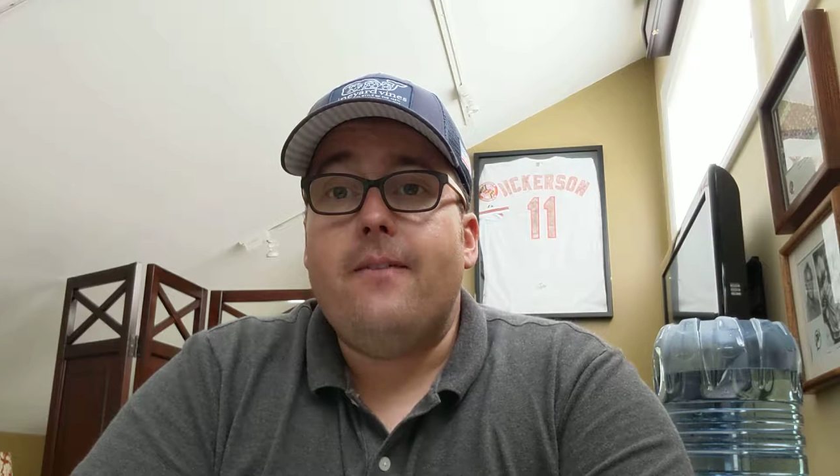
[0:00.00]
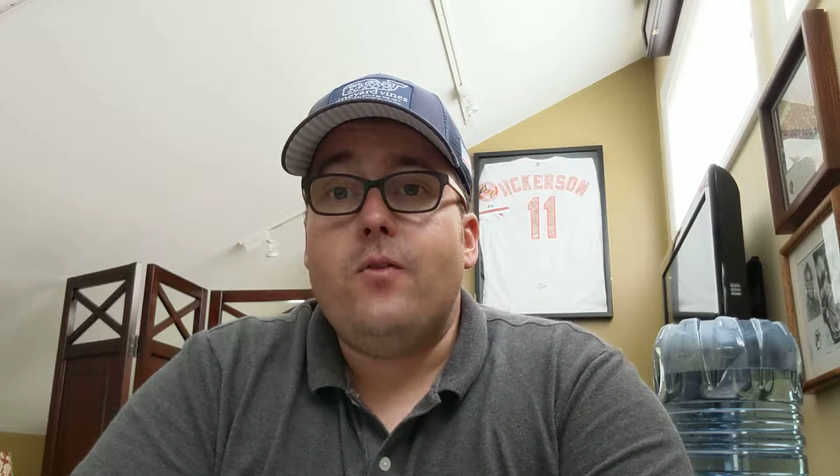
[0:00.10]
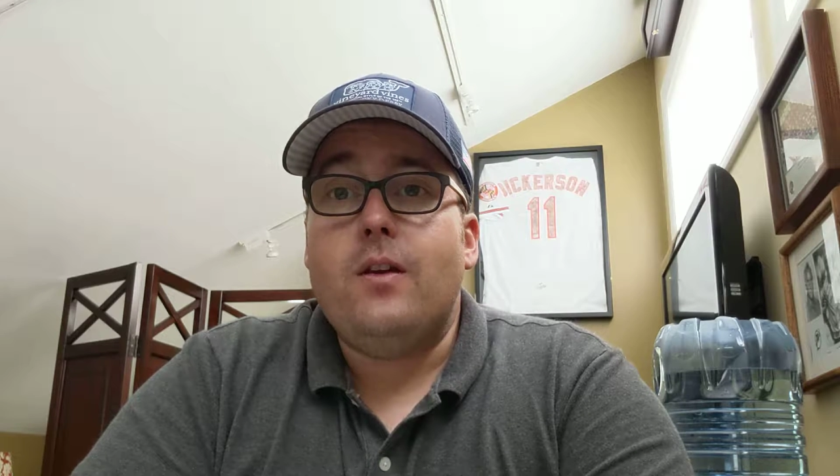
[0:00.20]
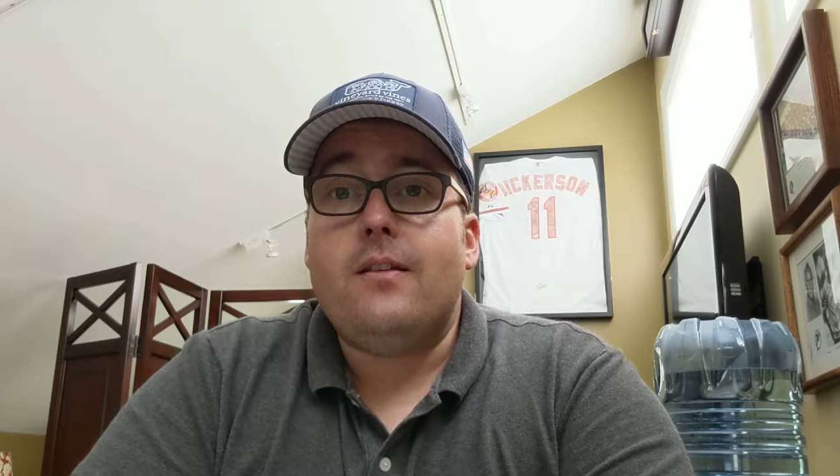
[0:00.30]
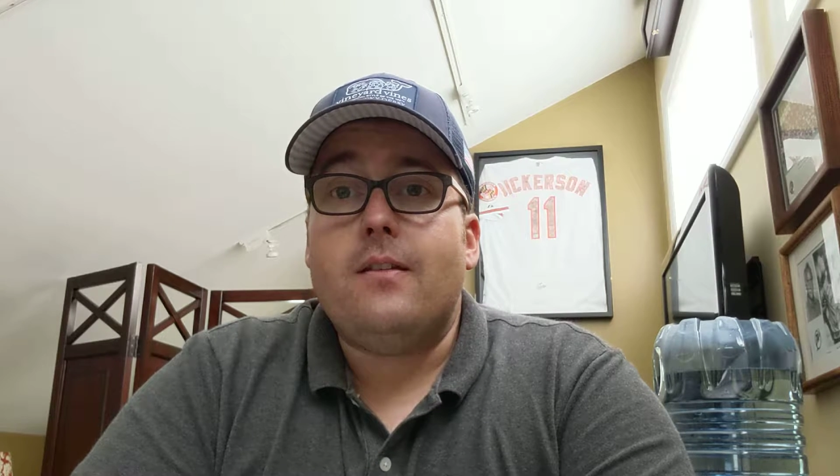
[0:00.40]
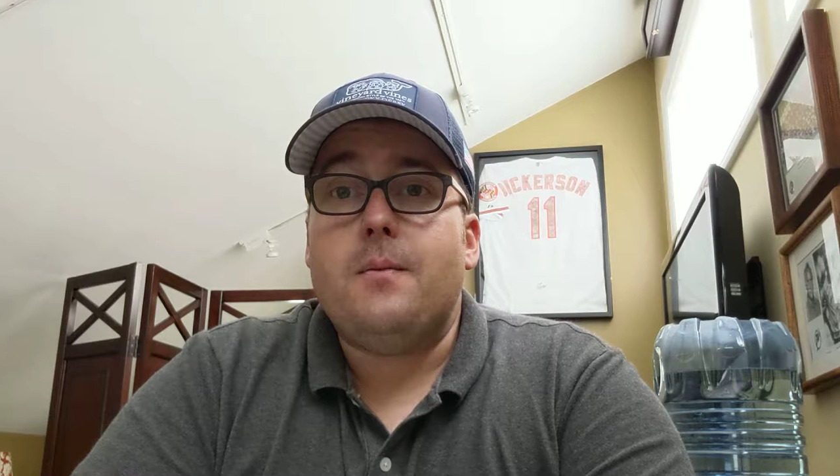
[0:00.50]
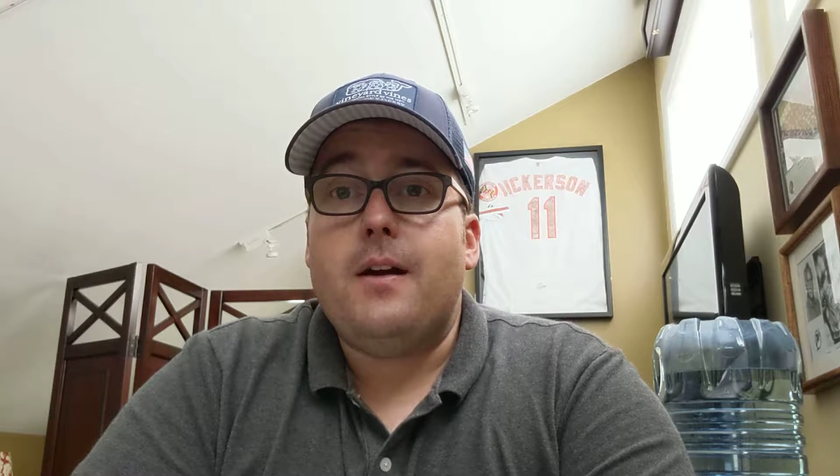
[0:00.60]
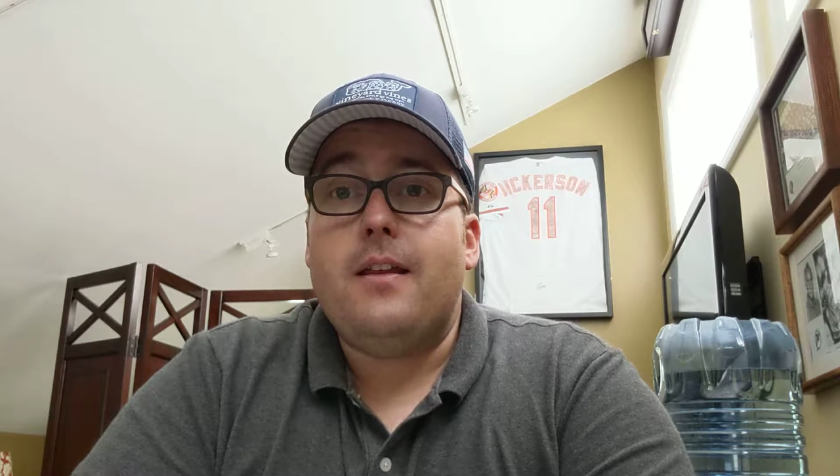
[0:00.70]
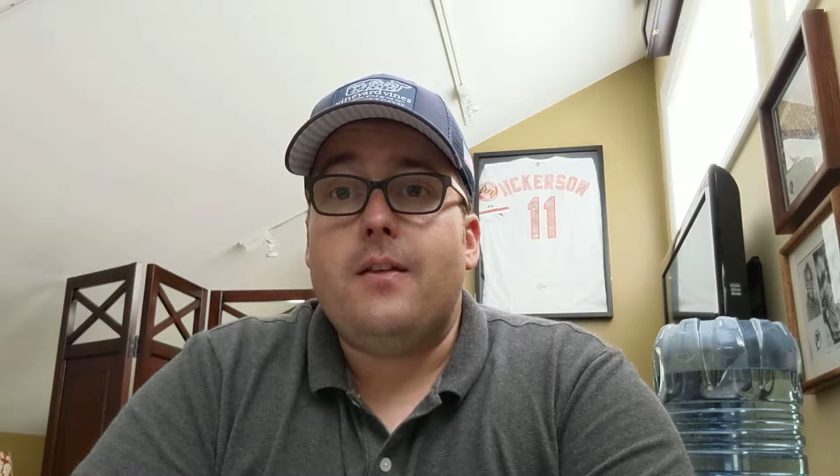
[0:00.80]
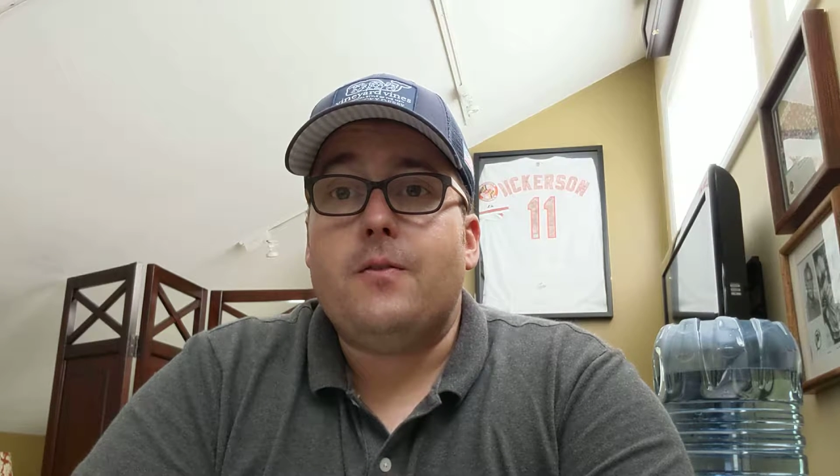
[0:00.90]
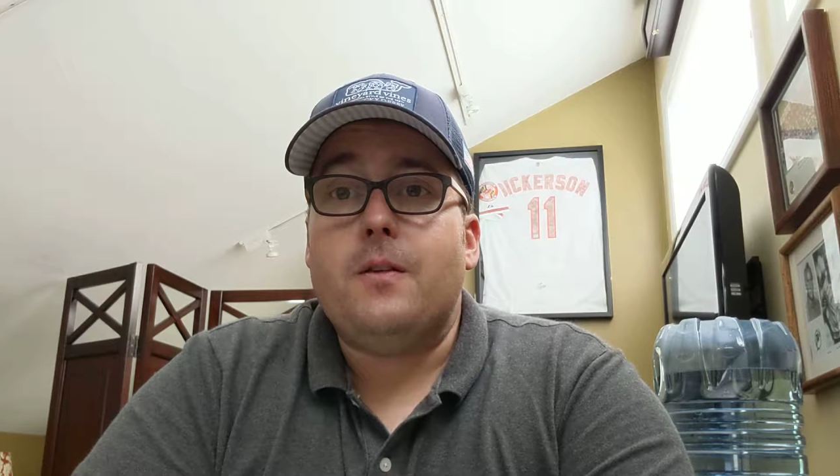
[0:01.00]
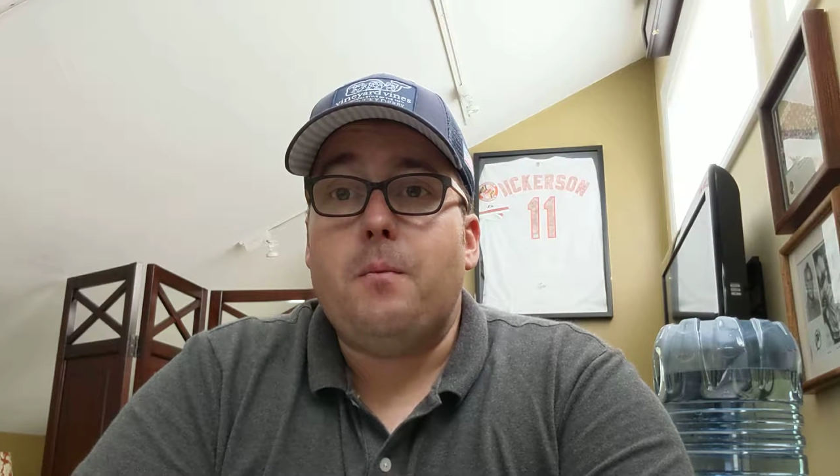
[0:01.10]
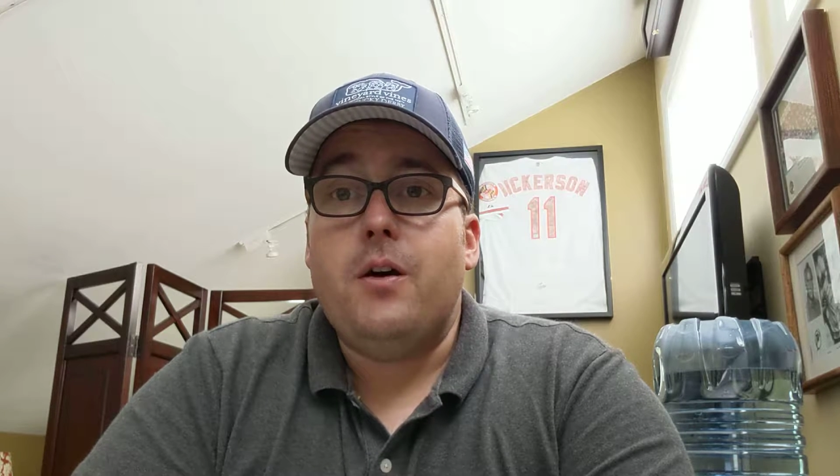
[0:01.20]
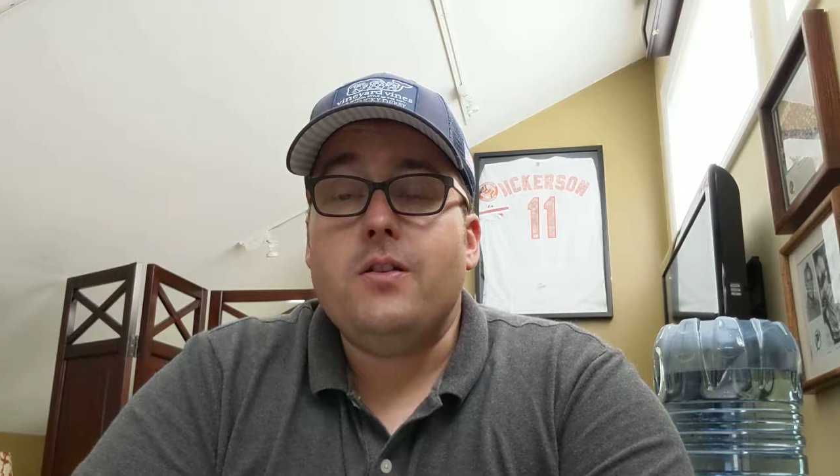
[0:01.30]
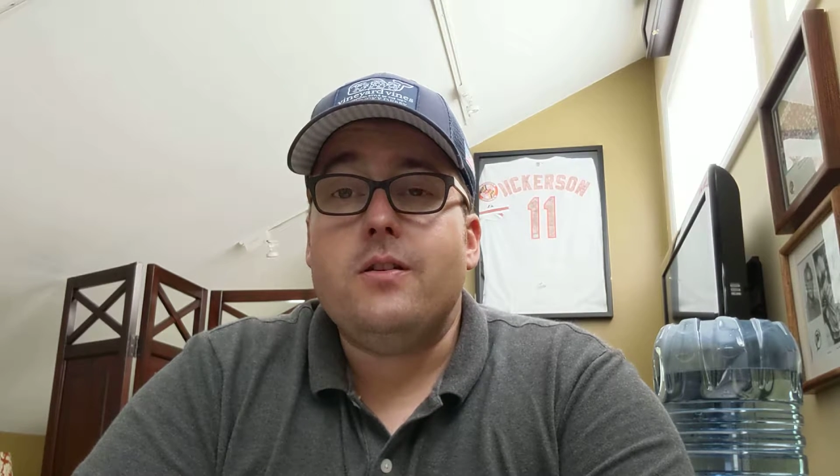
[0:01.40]
if you get somebody that's really
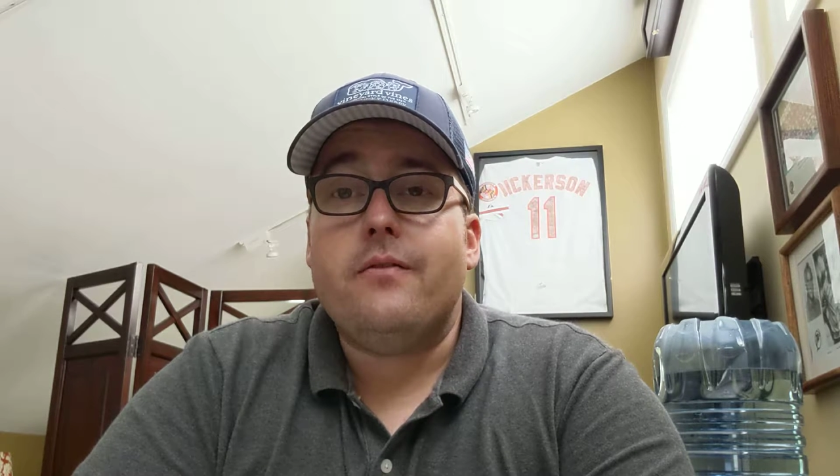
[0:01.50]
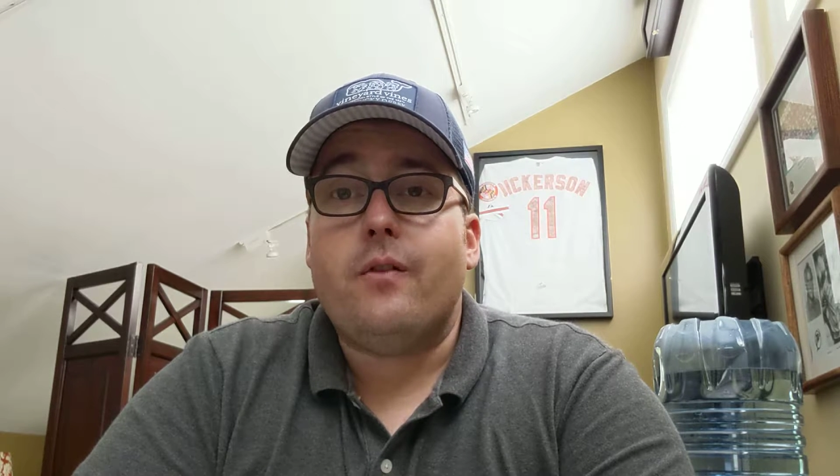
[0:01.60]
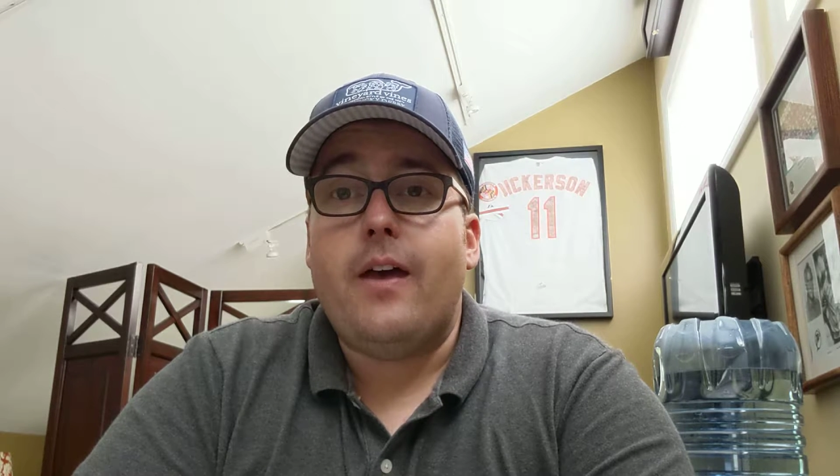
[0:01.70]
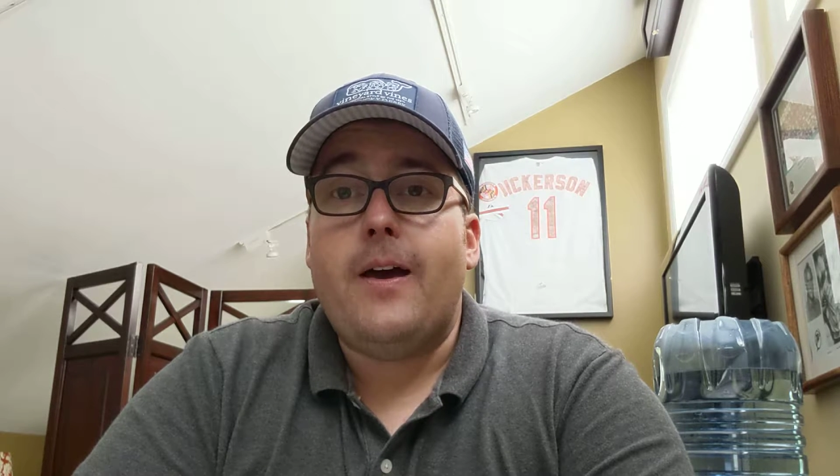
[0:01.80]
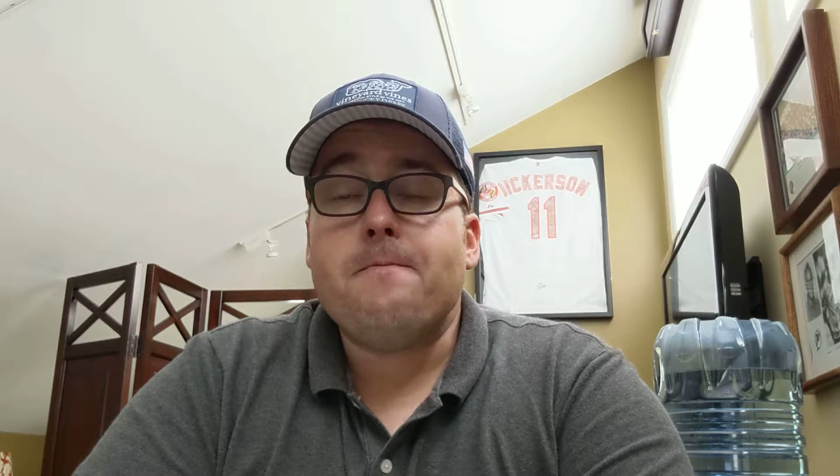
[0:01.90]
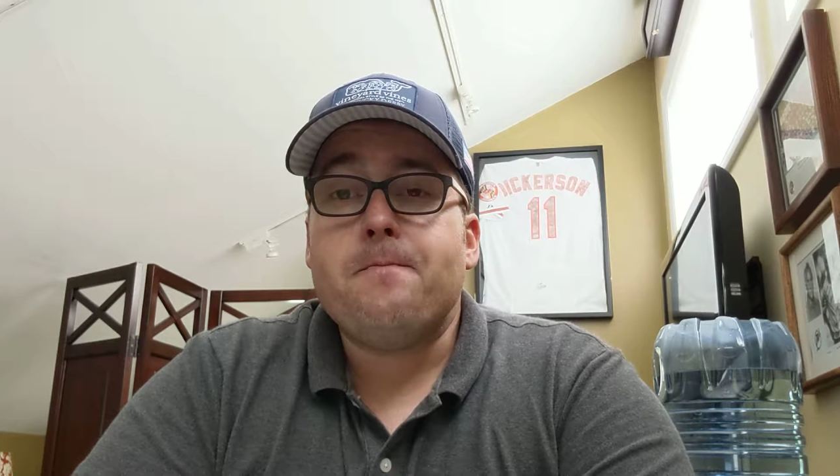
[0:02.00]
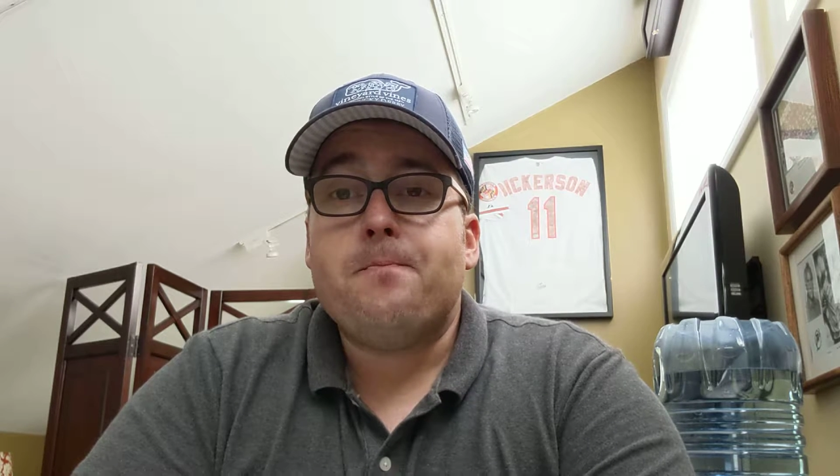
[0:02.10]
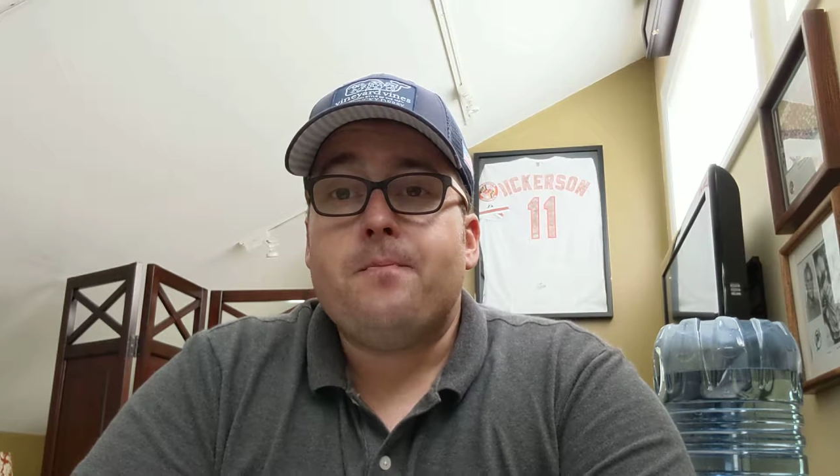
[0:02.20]
pushing for that,